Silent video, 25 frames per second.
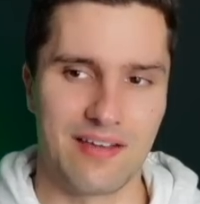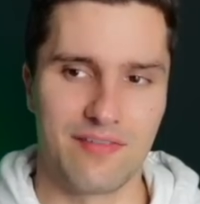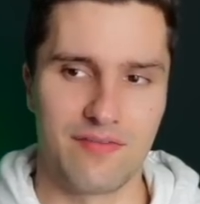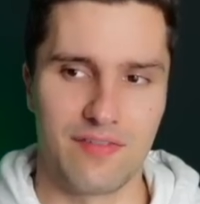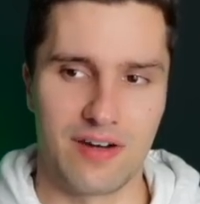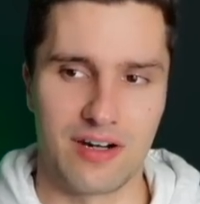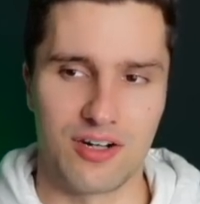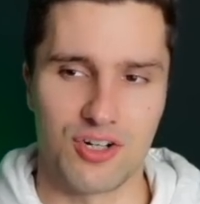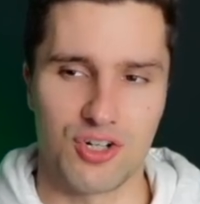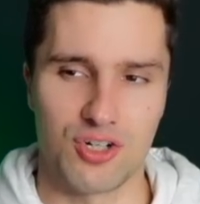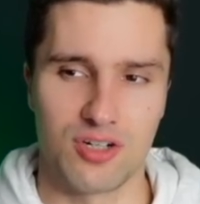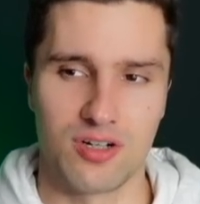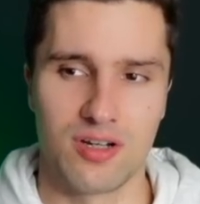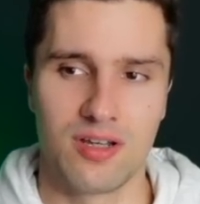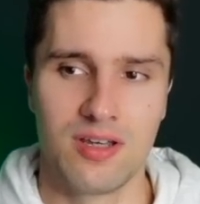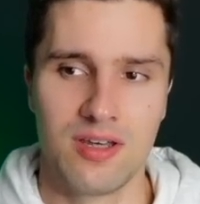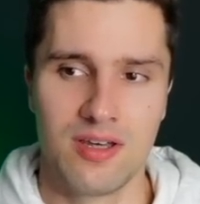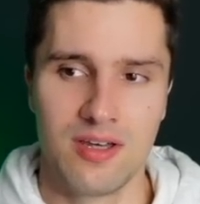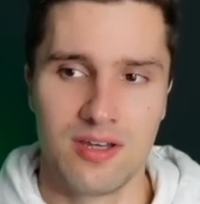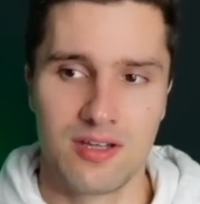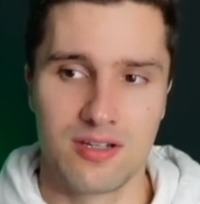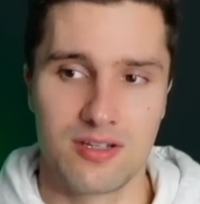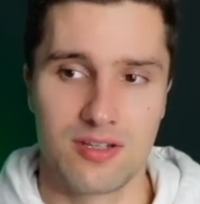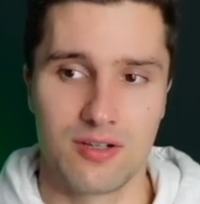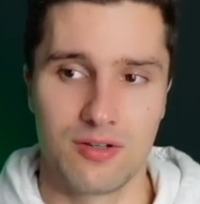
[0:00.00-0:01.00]
function.
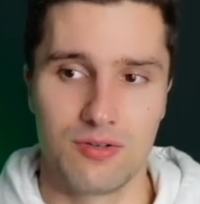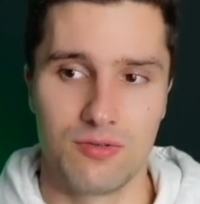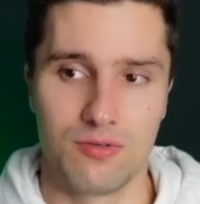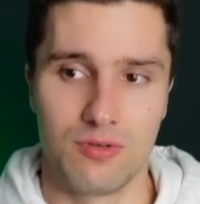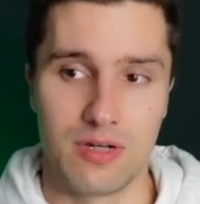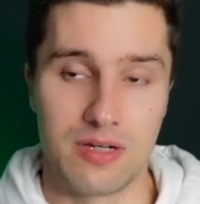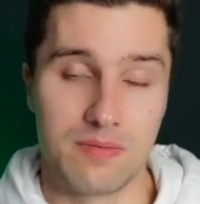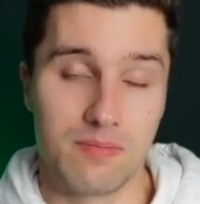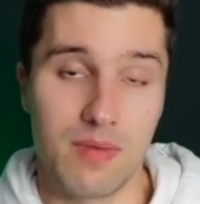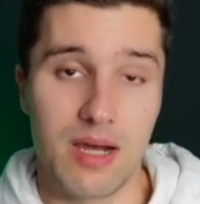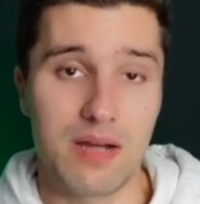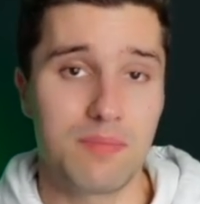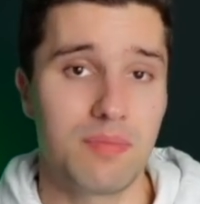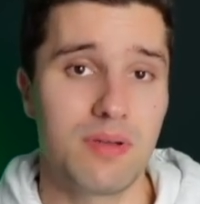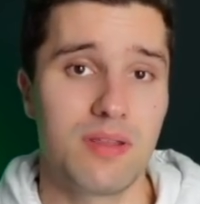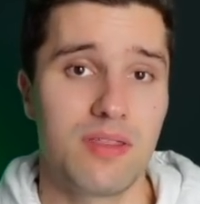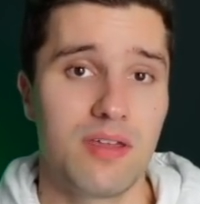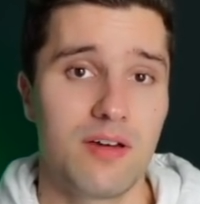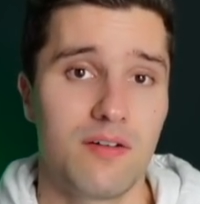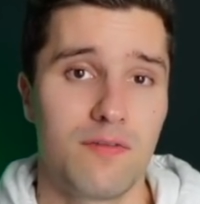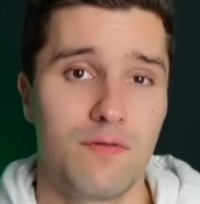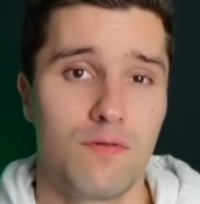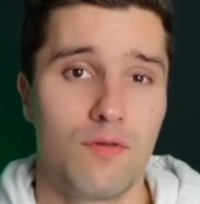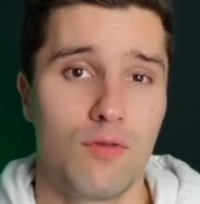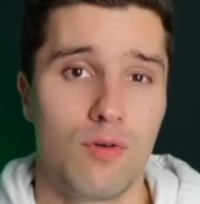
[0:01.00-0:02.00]
So it might be
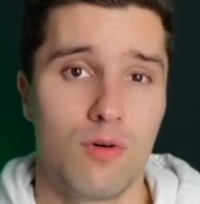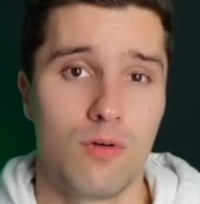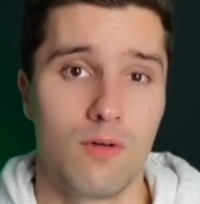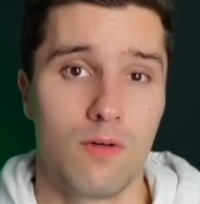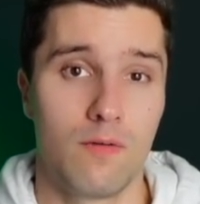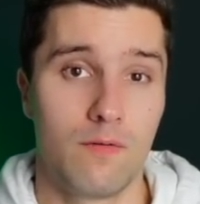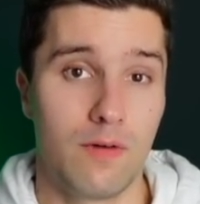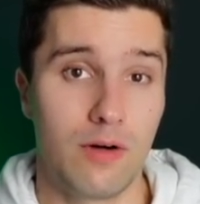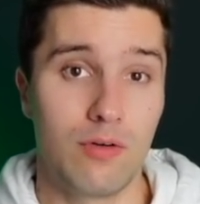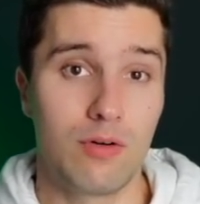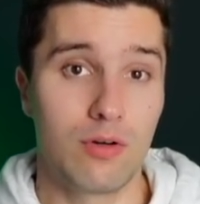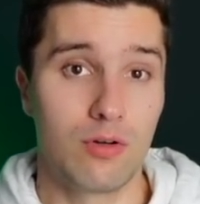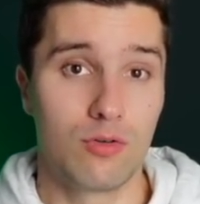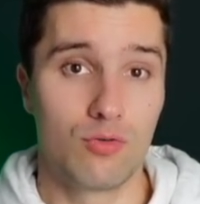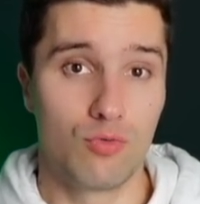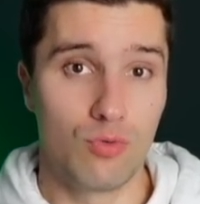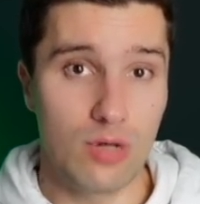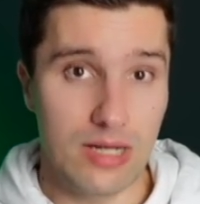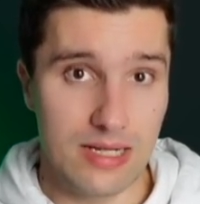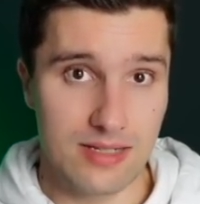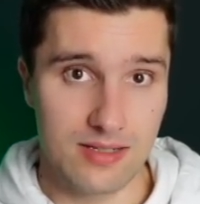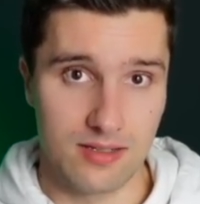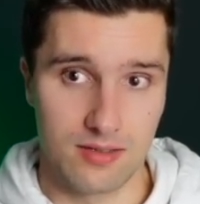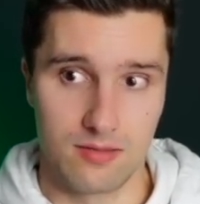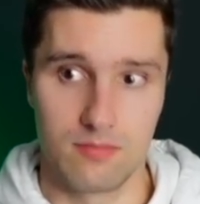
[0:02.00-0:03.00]
there for a very good
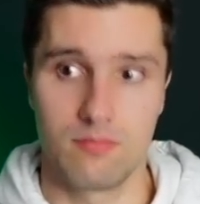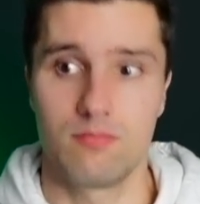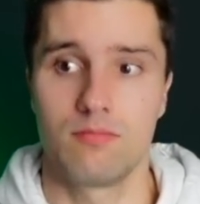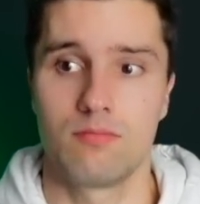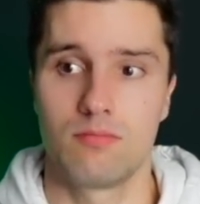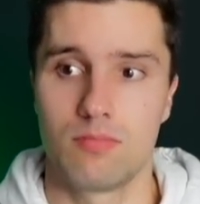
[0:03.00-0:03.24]
reason,